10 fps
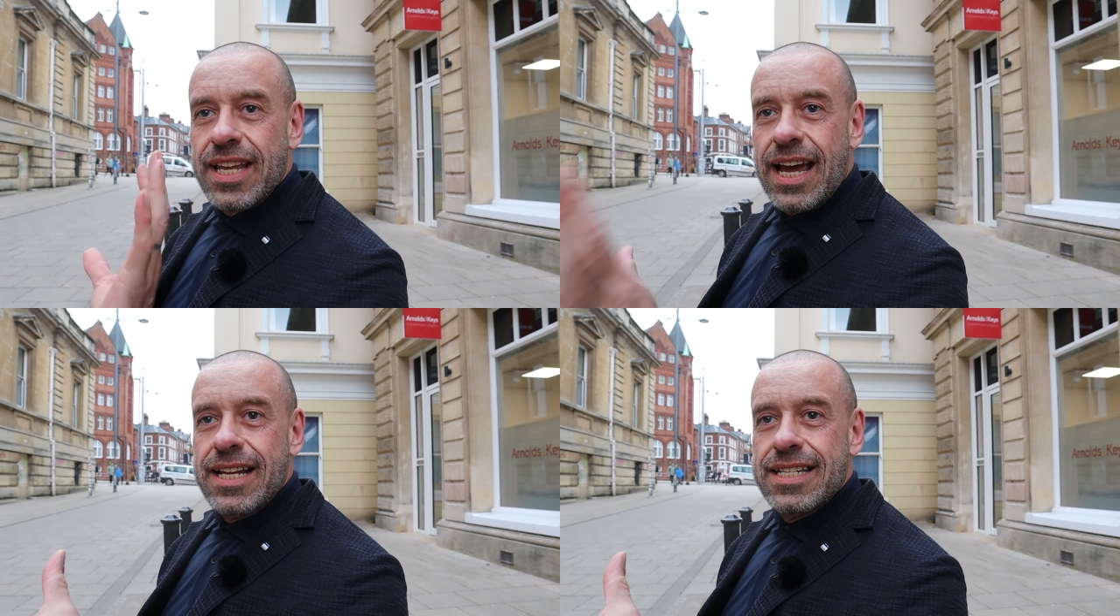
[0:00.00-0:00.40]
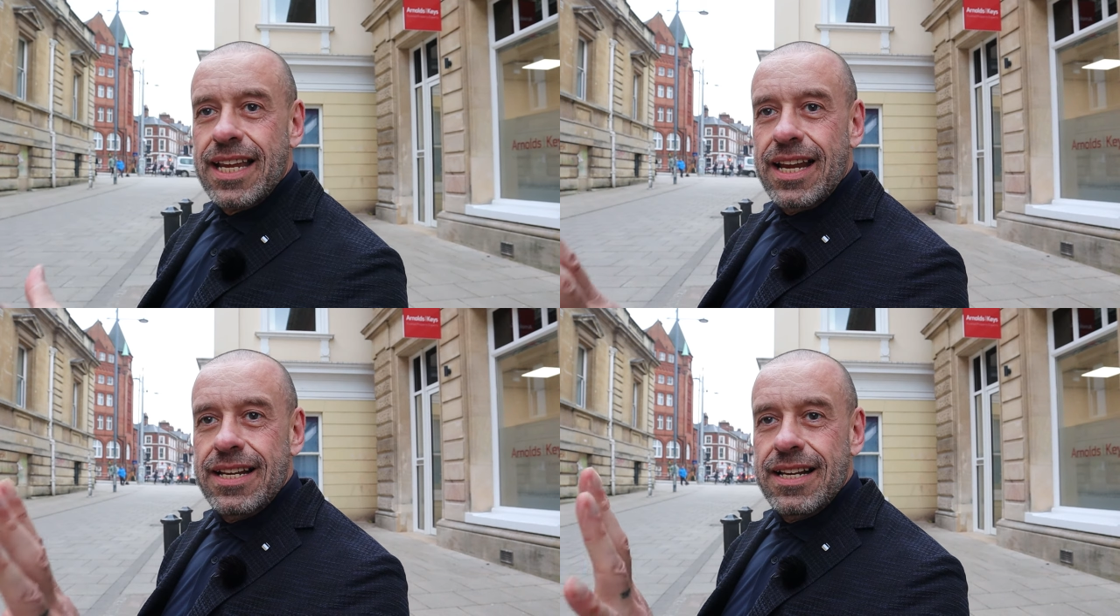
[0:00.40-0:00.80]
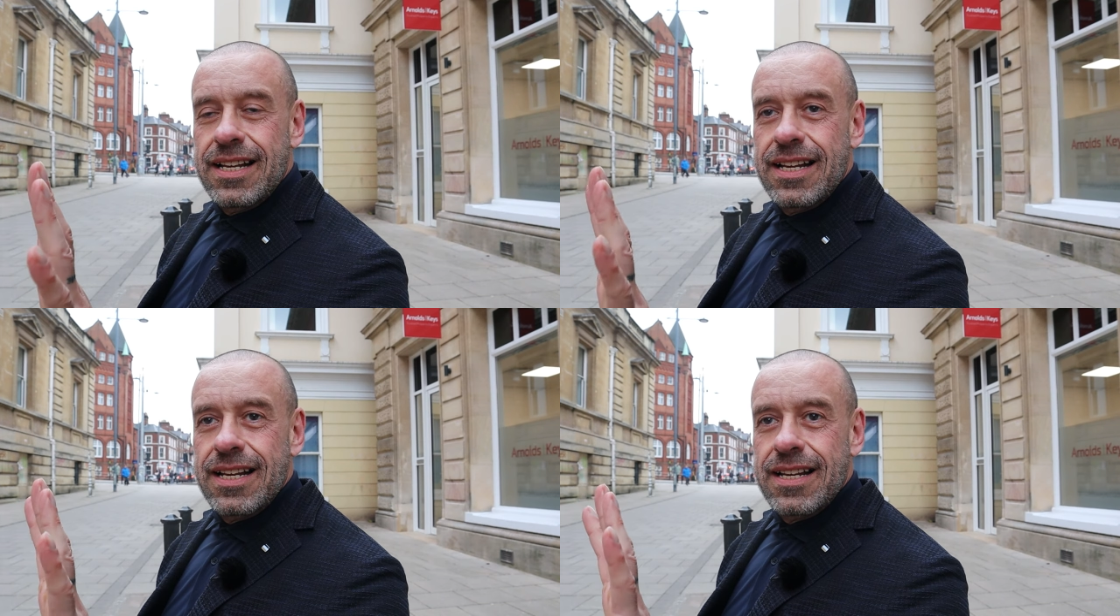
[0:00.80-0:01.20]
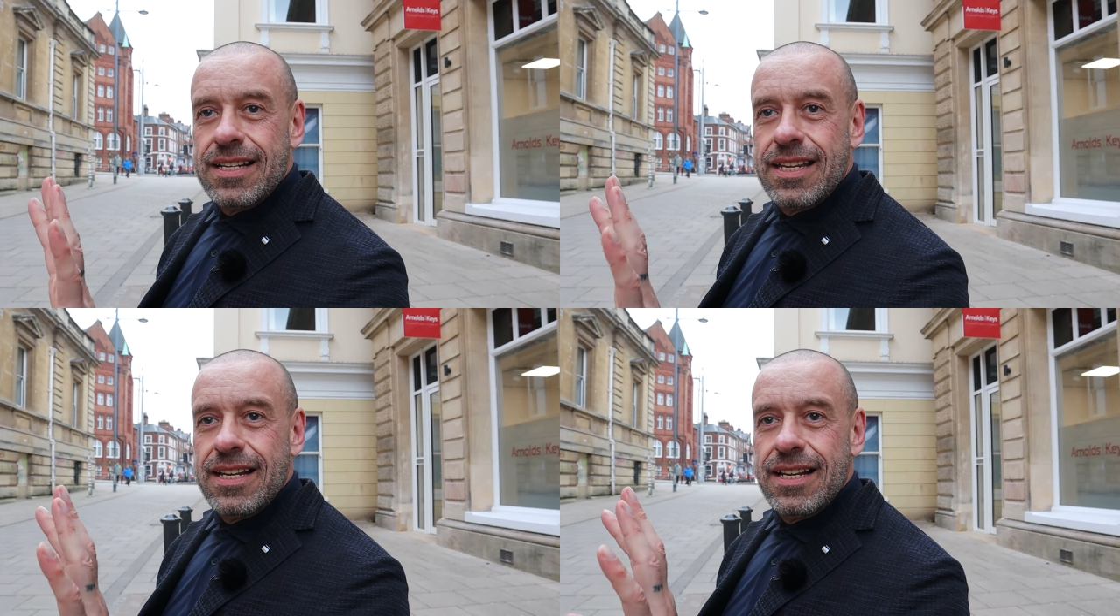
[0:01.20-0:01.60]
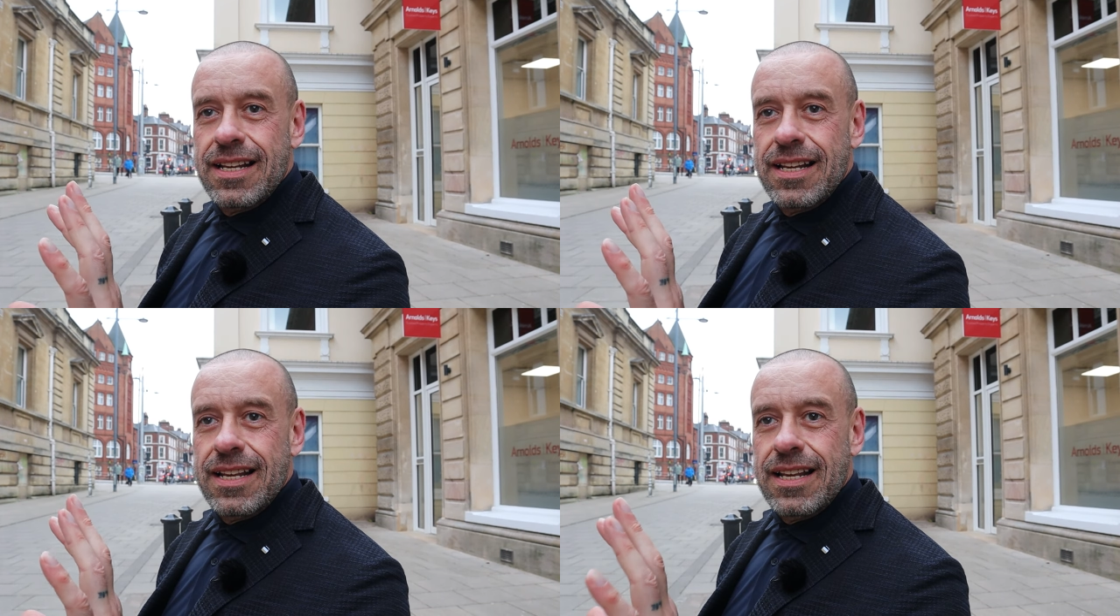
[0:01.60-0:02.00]
dads and
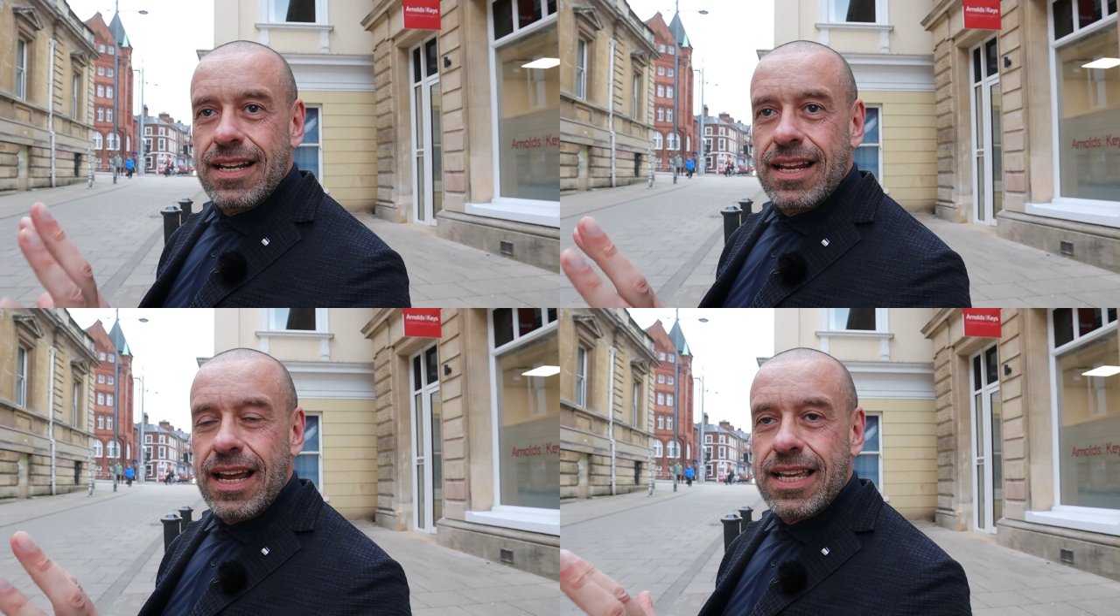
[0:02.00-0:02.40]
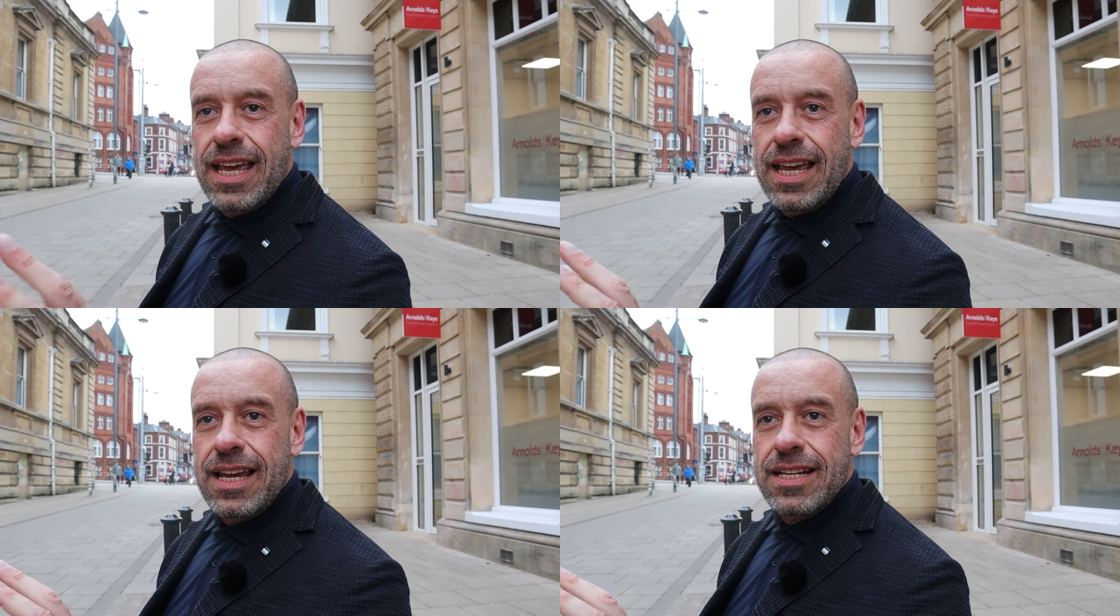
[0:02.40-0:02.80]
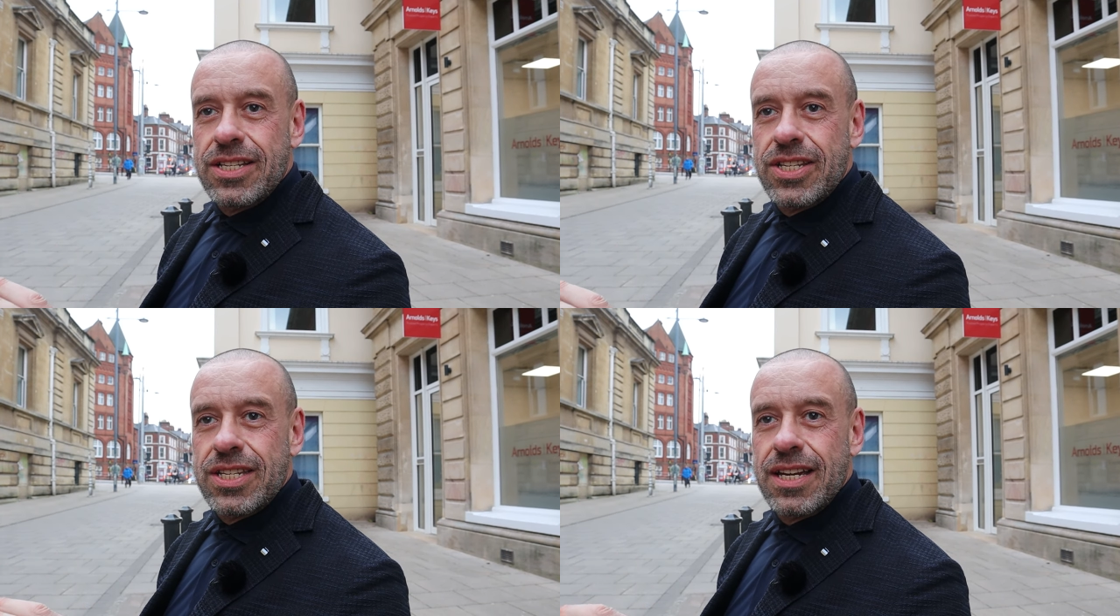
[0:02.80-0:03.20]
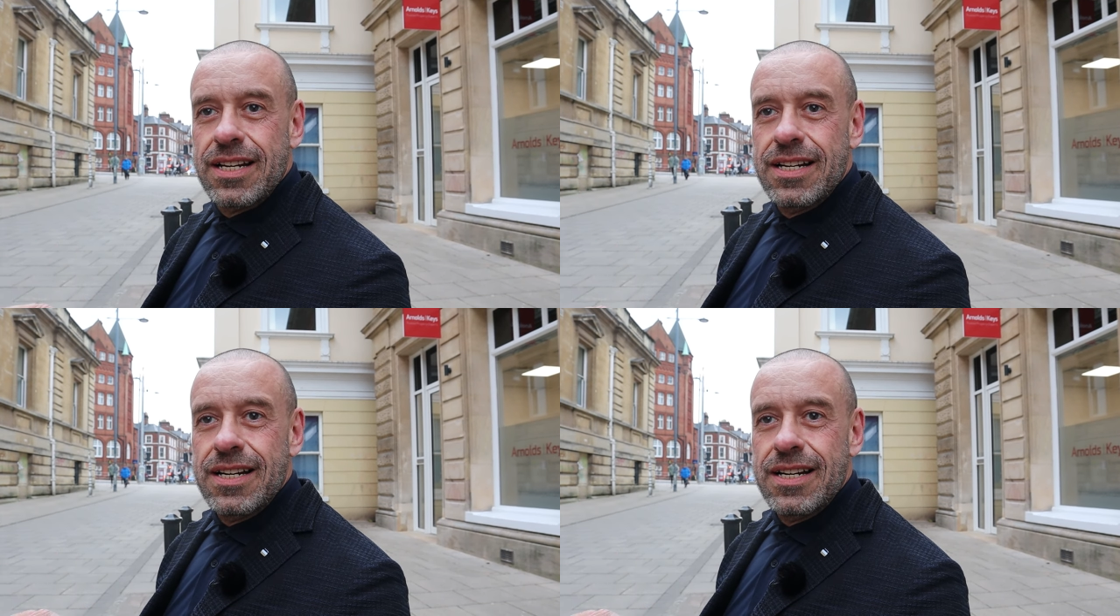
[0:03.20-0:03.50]
their kids